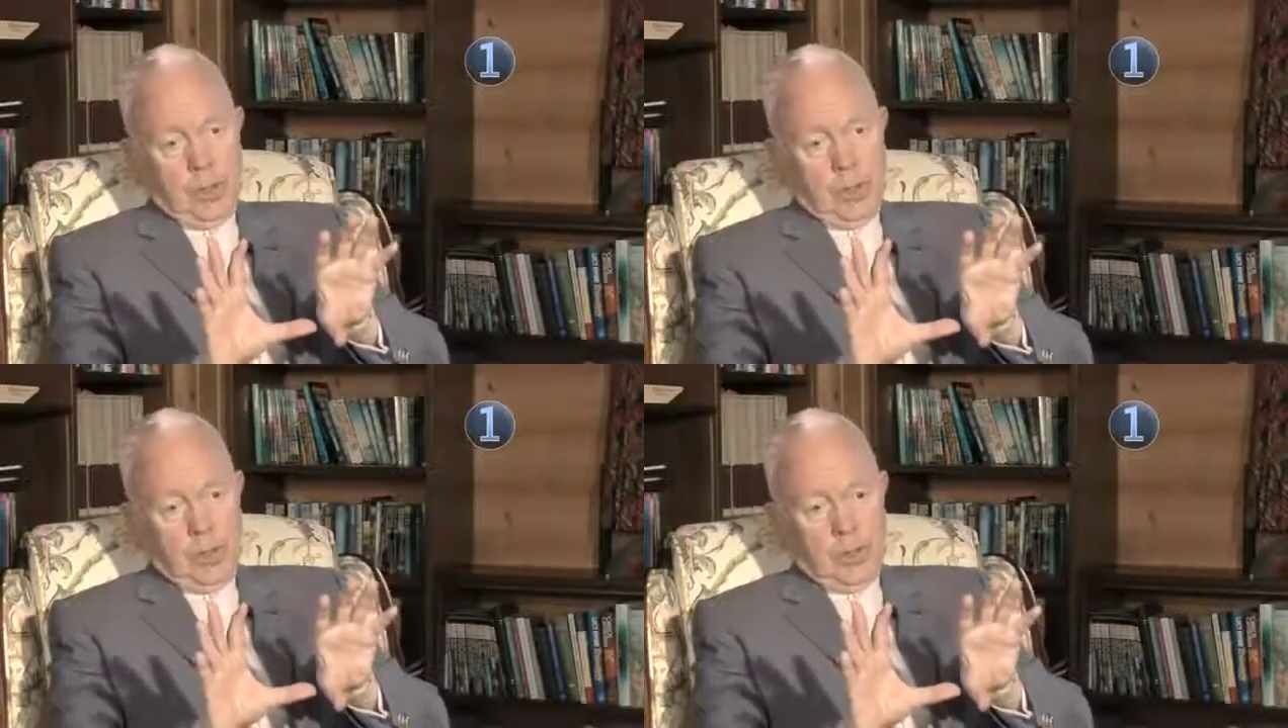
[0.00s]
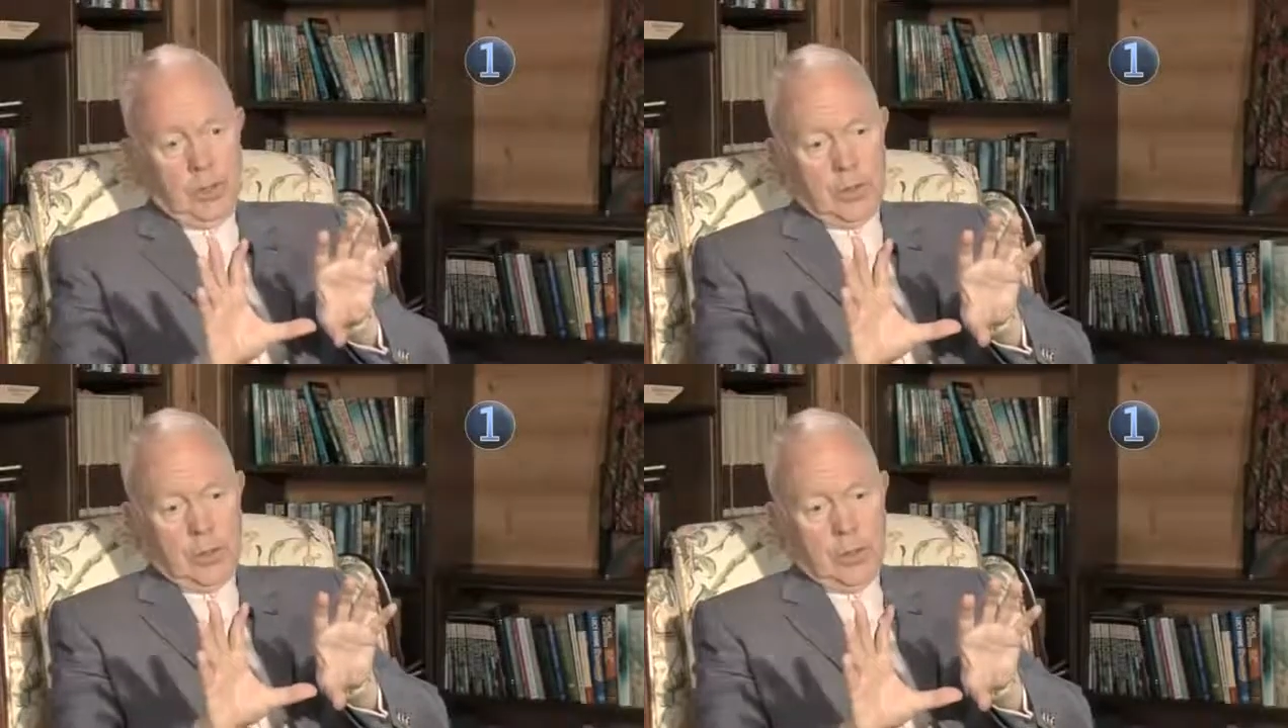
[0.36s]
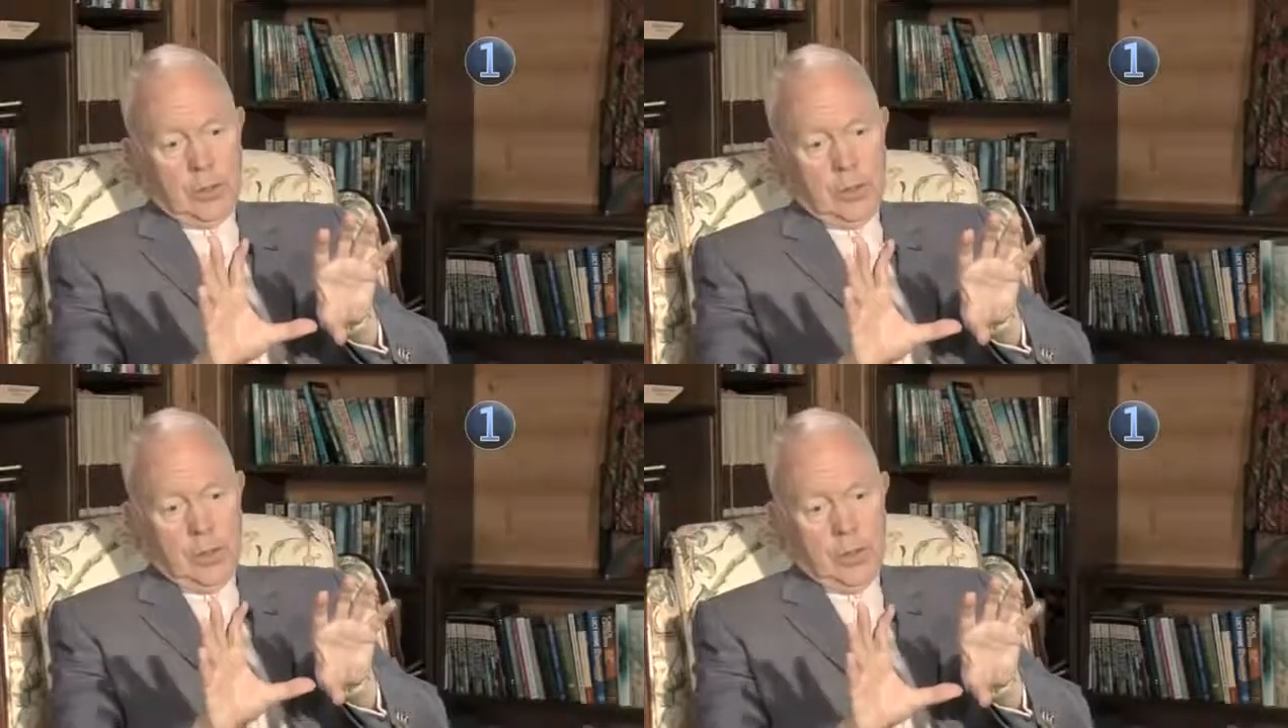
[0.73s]
And there are
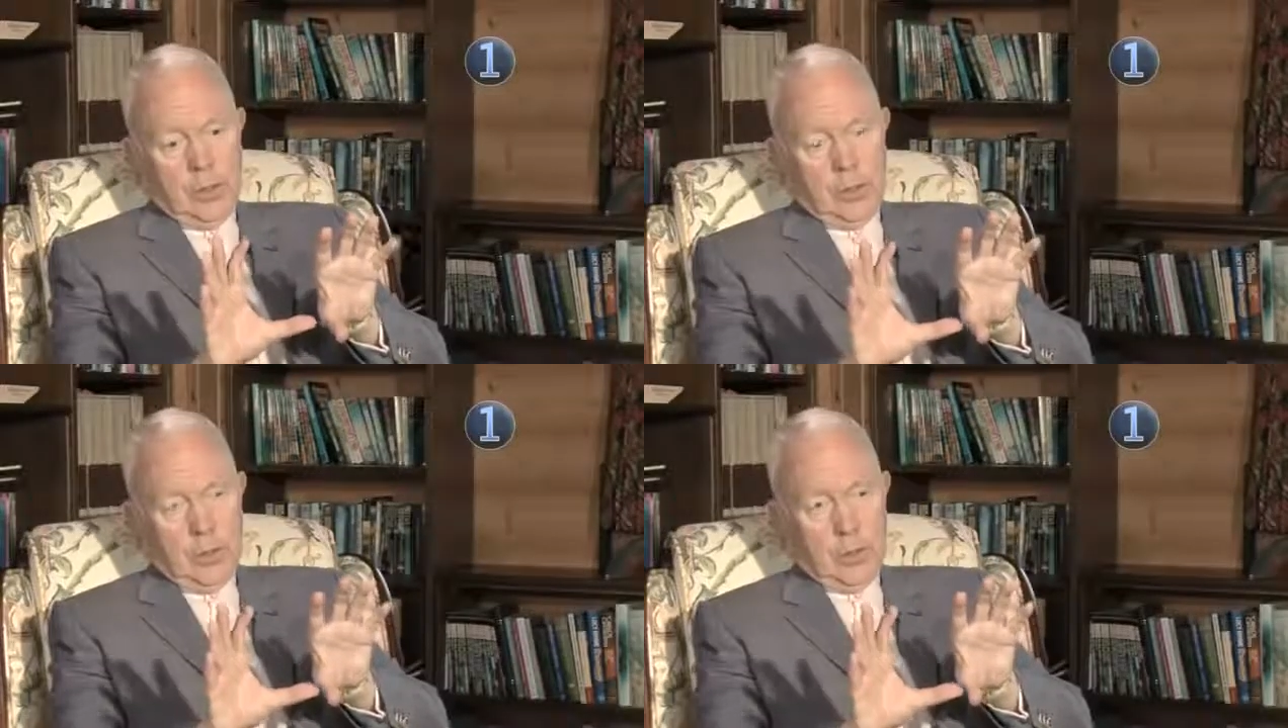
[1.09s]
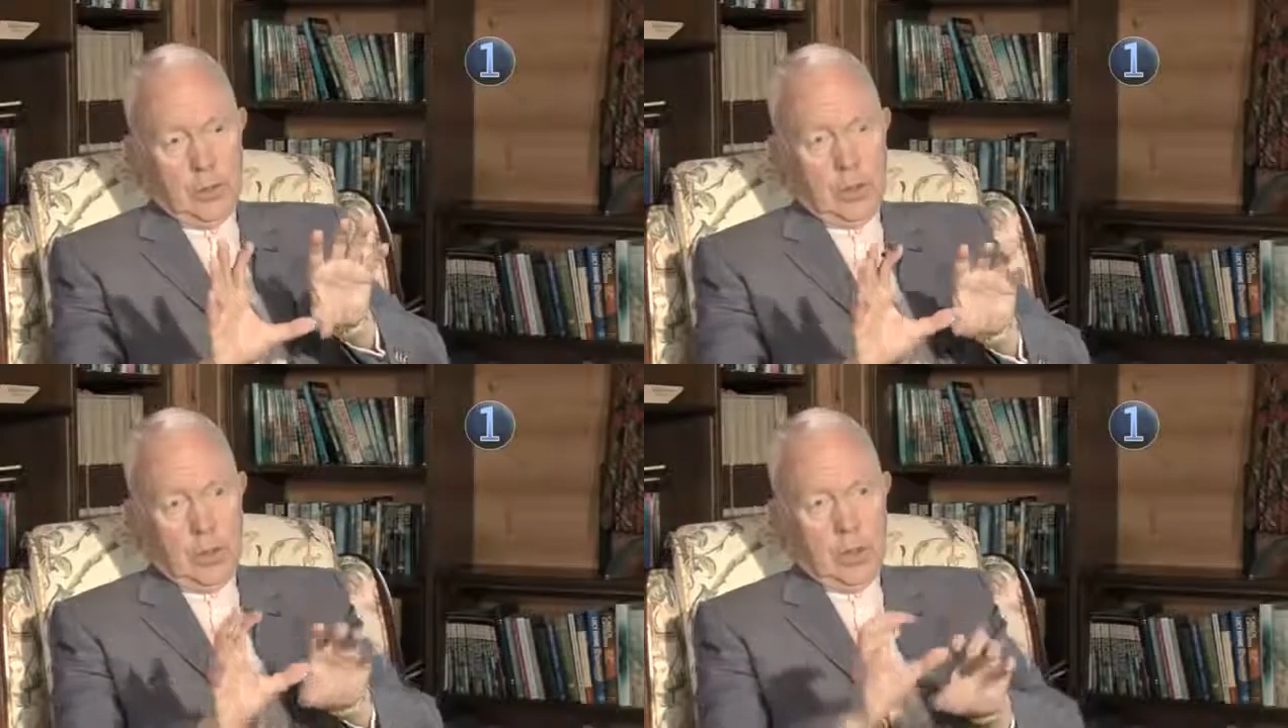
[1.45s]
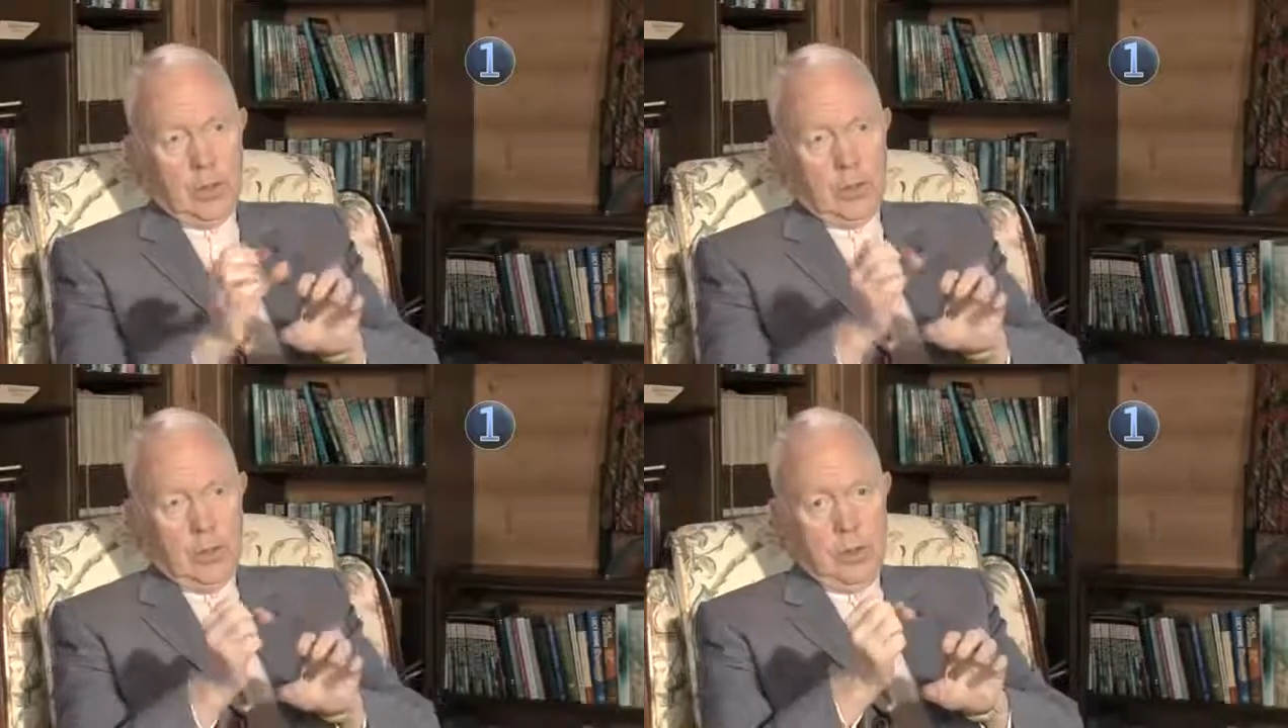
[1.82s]
certain ideas which are
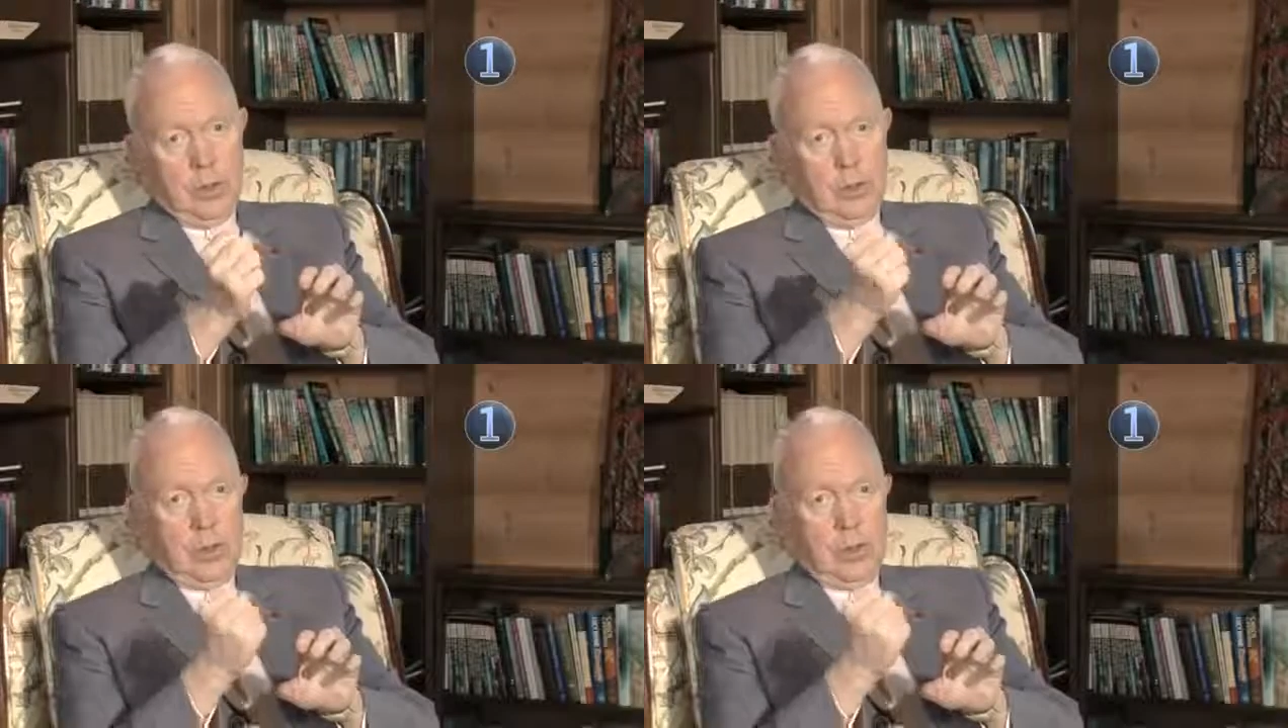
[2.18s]
the